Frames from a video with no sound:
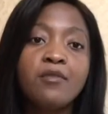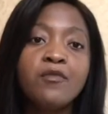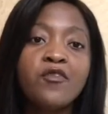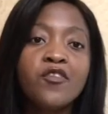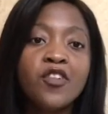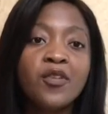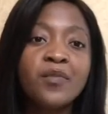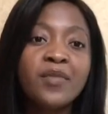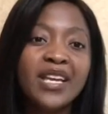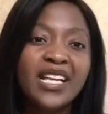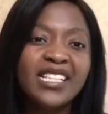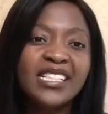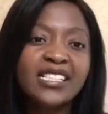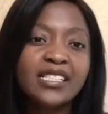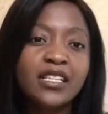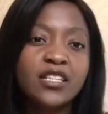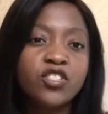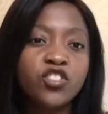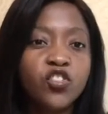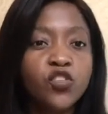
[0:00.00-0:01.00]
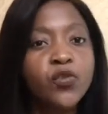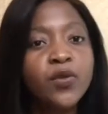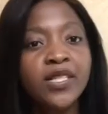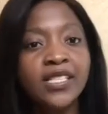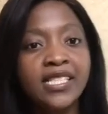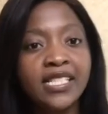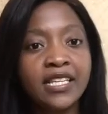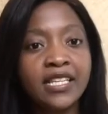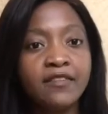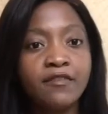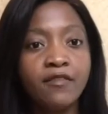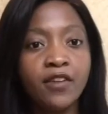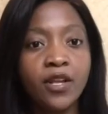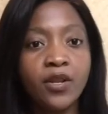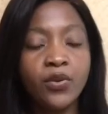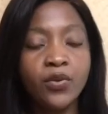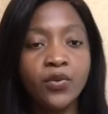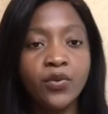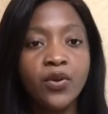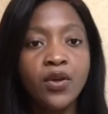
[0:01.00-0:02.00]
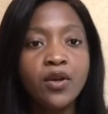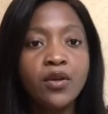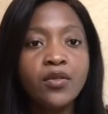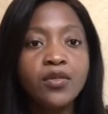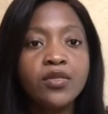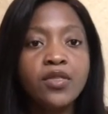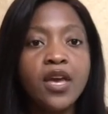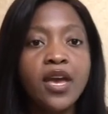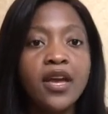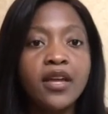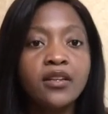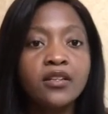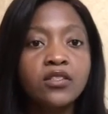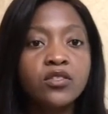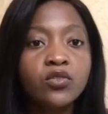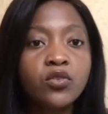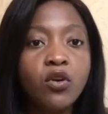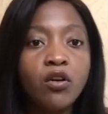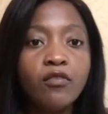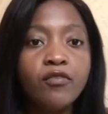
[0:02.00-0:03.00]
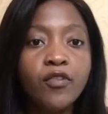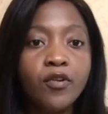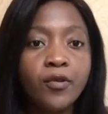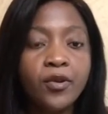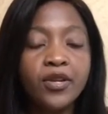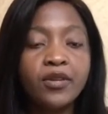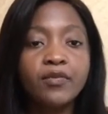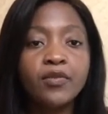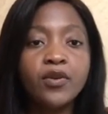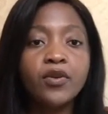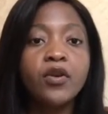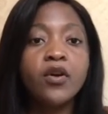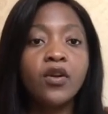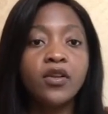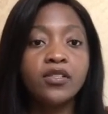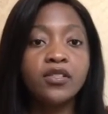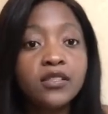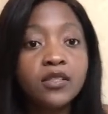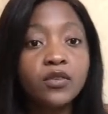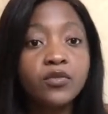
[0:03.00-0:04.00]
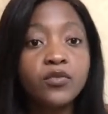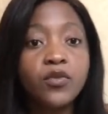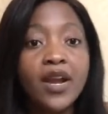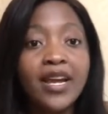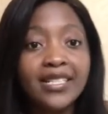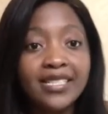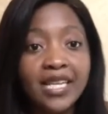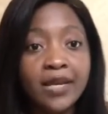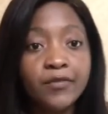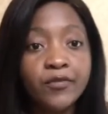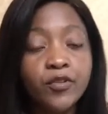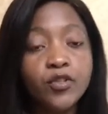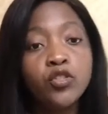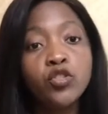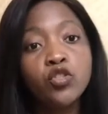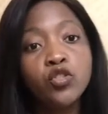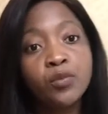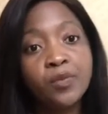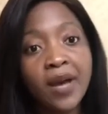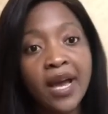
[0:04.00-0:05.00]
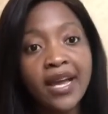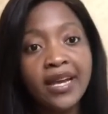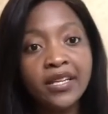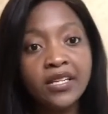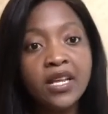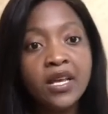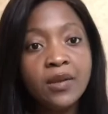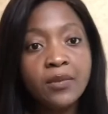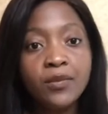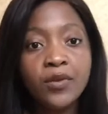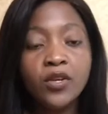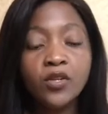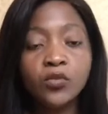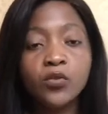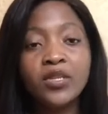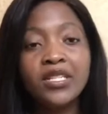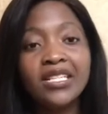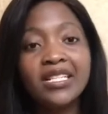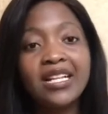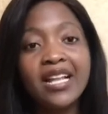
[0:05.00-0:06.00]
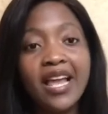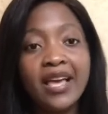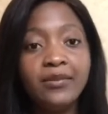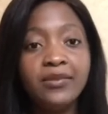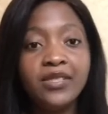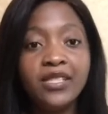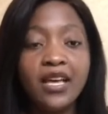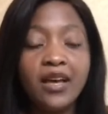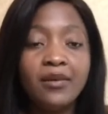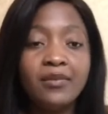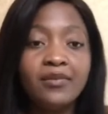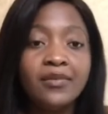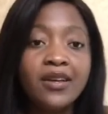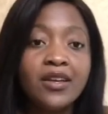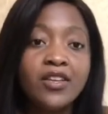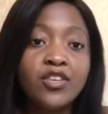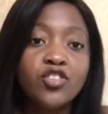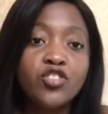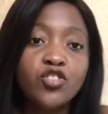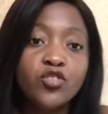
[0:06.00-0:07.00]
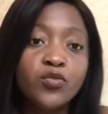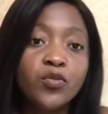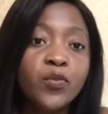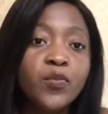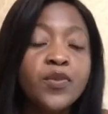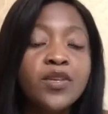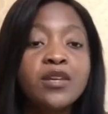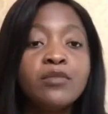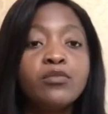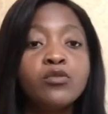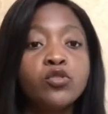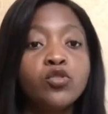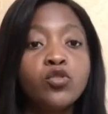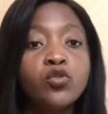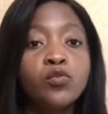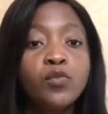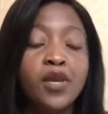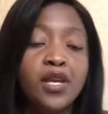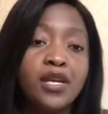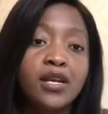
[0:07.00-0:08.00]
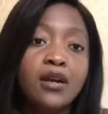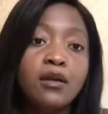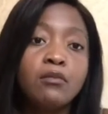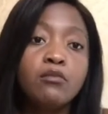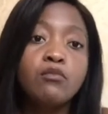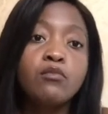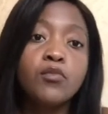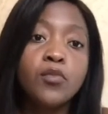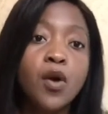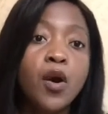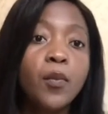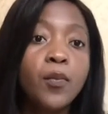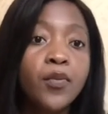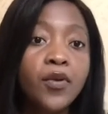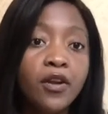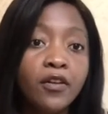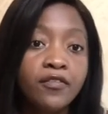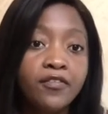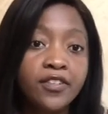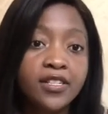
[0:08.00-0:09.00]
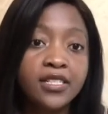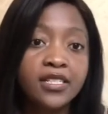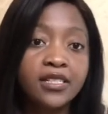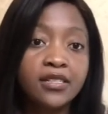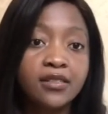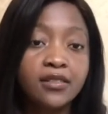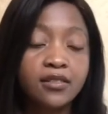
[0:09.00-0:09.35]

from its intrinsic value, then go for it, because it's the right time for you to buy it, because when it climbs up, you will be able to make more profit.